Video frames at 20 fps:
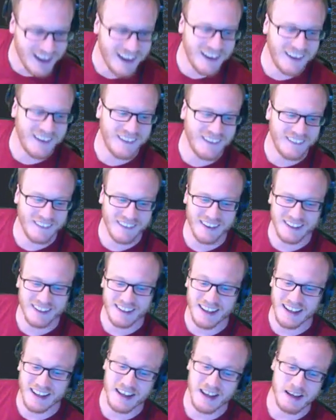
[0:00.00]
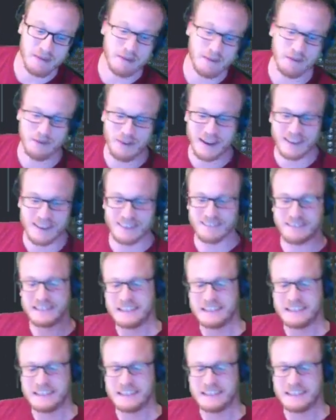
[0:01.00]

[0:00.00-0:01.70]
Alright, yeah. I'm afraid,